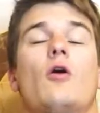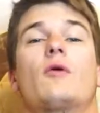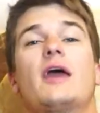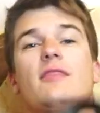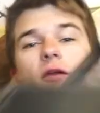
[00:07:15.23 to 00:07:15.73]

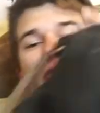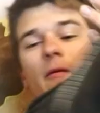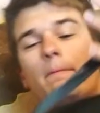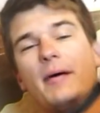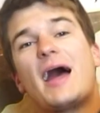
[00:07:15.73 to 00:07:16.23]
Okay, then on the
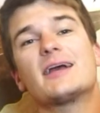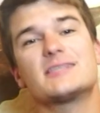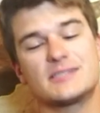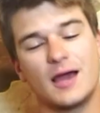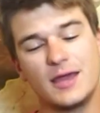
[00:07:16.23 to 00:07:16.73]
back
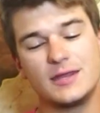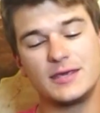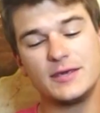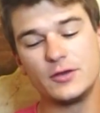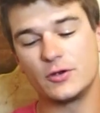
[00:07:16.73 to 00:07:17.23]
side
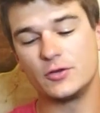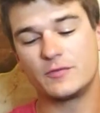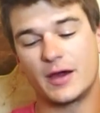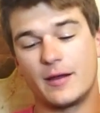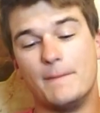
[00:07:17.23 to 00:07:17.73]
here, you've
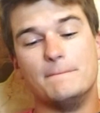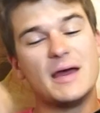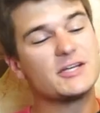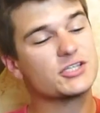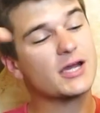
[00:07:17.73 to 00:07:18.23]
got a
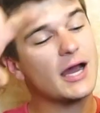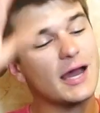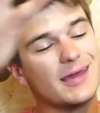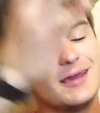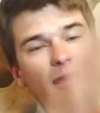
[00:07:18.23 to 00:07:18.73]
mesh
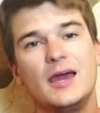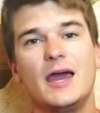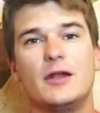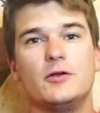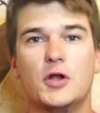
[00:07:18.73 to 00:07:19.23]
guy and
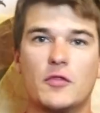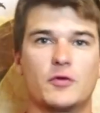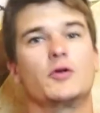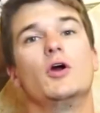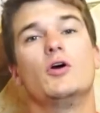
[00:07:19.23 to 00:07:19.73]

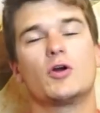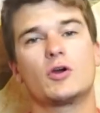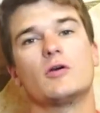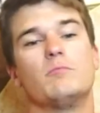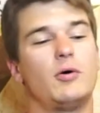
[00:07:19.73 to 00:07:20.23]
another
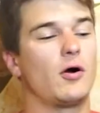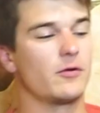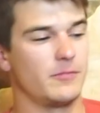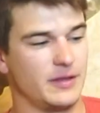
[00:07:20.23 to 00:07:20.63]
compartment.